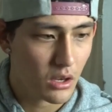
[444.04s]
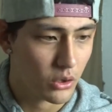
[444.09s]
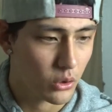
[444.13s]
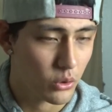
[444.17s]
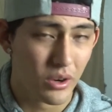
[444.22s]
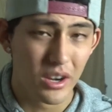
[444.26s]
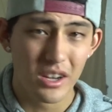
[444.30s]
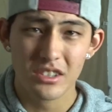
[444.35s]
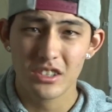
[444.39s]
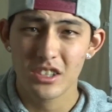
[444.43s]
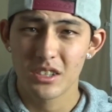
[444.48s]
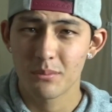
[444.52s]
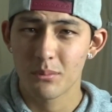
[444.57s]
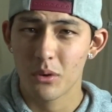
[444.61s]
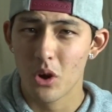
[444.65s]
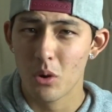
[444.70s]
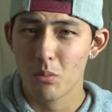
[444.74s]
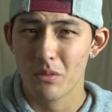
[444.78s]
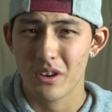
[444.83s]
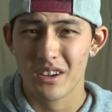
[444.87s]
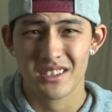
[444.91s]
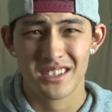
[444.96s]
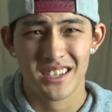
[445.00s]
granted,
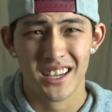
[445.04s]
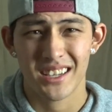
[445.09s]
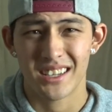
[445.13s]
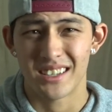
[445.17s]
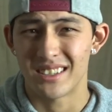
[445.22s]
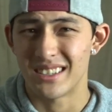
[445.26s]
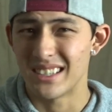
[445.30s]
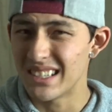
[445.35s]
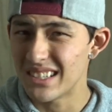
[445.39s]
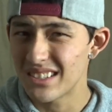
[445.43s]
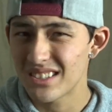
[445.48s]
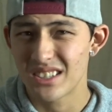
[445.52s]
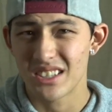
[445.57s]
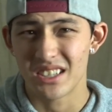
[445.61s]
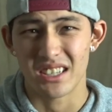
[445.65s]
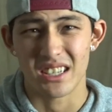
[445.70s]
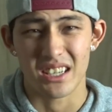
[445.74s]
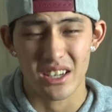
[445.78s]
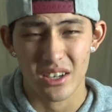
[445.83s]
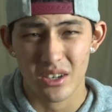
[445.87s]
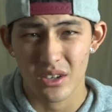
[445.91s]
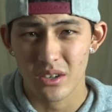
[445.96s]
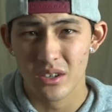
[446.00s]
Pomeranz had a decent
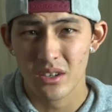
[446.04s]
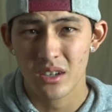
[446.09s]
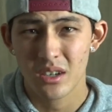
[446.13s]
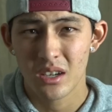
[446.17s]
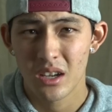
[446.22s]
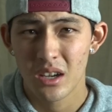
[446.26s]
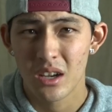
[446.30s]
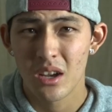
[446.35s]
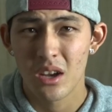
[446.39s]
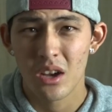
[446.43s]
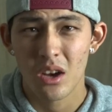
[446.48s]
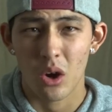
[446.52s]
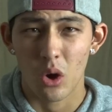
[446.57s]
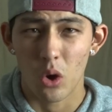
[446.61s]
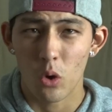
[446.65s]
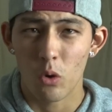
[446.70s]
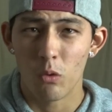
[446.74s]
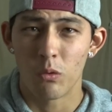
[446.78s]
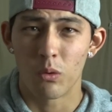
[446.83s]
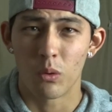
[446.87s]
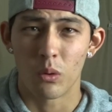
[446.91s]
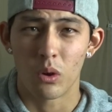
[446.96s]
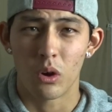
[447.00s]
year
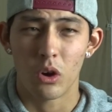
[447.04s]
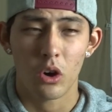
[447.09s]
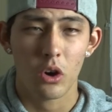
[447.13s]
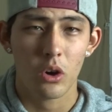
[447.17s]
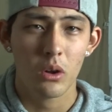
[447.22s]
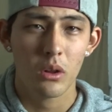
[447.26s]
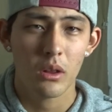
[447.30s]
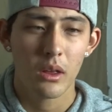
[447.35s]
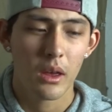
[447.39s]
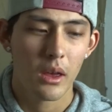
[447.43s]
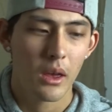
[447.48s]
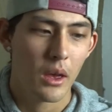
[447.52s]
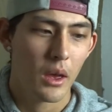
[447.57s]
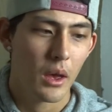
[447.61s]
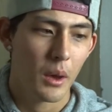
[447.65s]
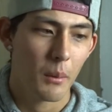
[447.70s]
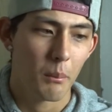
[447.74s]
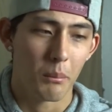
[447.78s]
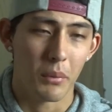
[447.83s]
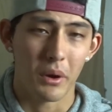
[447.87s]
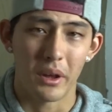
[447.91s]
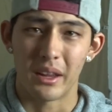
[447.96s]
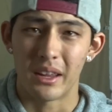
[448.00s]
overall,
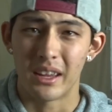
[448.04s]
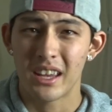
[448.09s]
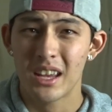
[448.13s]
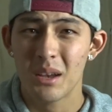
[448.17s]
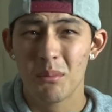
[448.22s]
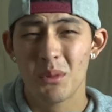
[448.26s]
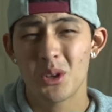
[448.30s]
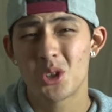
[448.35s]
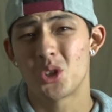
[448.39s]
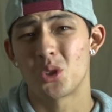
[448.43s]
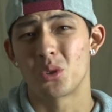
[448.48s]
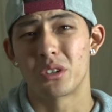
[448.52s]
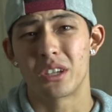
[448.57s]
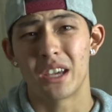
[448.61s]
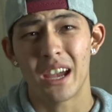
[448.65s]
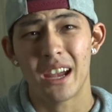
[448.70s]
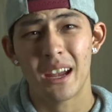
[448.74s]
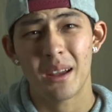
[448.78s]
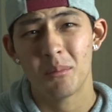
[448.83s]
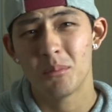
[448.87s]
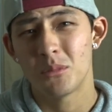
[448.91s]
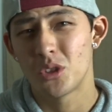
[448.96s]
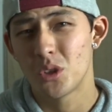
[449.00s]
but him as your
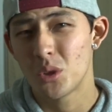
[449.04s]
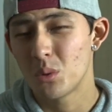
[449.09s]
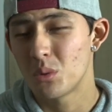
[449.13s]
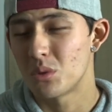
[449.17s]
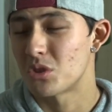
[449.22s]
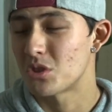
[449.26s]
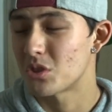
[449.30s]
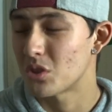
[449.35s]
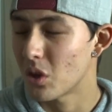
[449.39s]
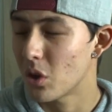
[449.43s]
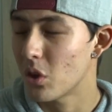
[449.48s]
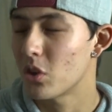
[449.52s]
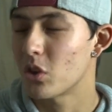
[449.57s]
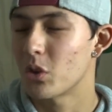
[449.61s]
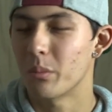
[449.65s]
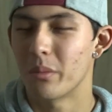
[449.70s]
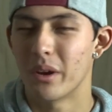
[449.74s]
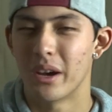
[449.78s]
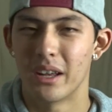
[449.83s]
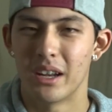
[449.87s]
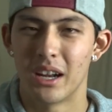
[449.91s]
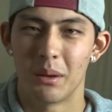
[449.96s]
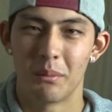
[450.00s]
game two starter,
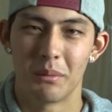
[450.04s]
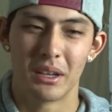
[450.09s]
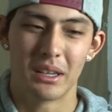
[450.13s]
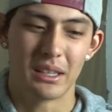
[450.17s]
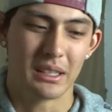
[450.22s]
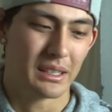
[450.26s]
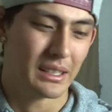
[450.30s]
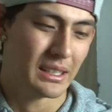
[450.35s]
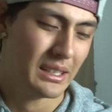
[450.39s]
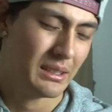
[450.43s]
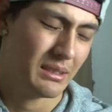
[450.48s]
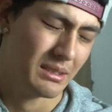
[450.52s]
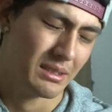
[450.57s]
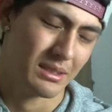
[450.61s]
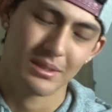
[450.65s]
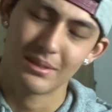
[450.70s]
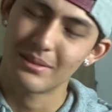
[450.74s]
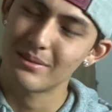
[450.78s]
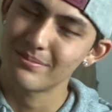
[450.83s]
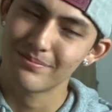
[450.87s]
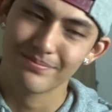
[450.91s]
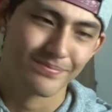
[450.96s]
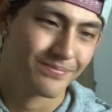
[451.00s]
man, I mean,
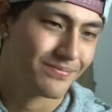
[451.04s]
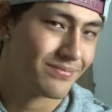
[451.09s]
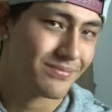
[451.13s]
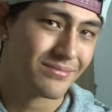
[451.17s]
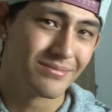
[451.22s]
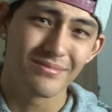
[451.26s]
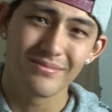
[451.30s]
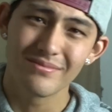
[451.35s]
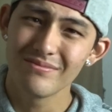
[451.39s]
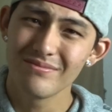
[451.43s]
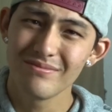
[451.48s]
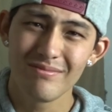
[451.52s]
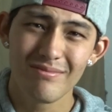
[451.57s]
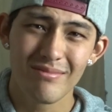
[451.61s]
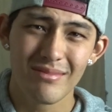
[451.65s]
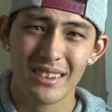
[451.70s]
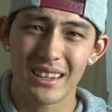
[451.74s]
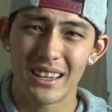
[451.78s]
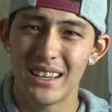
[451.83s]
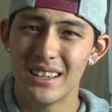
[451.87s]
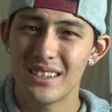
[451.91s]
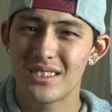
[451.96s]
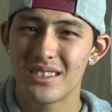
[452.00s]

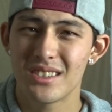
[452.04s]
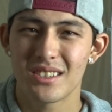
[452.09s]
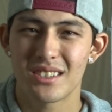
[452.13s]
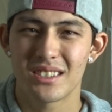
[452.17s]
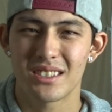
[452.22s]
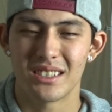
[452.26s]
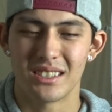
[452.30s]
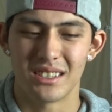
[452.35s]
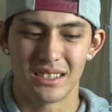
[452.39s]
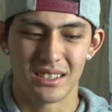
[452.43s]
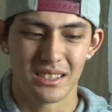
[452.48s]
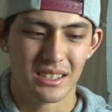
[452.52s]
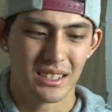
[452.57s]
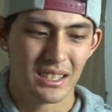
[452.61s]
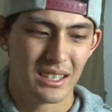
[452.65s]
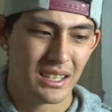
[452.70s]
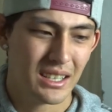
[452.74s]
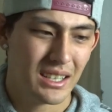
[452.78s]
it's a